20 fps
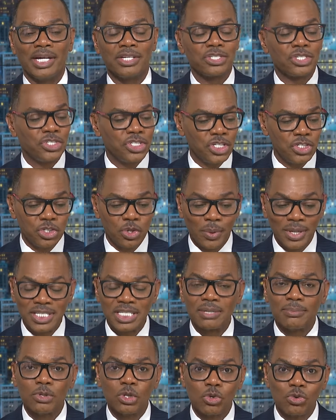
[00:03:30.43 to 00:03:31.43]
So she's doing
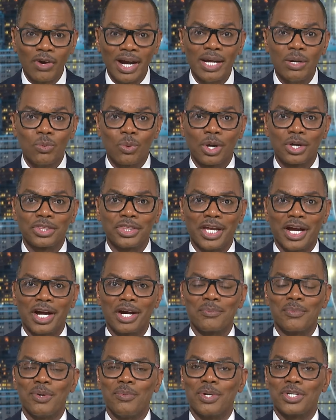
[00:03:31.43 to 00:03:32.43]
some great work there, and
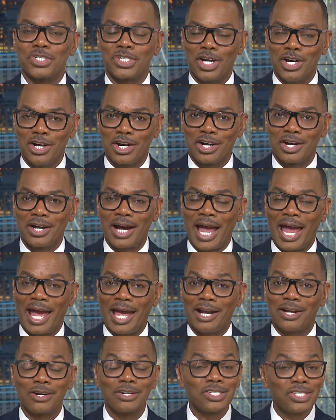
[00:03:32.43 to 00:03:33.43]
we wish her
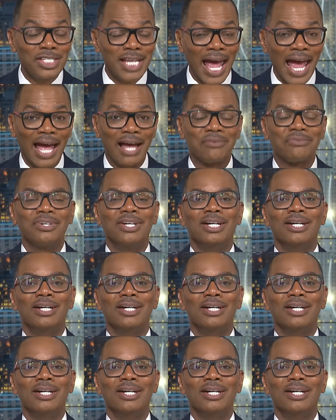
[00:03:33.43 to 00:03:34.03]
and her staff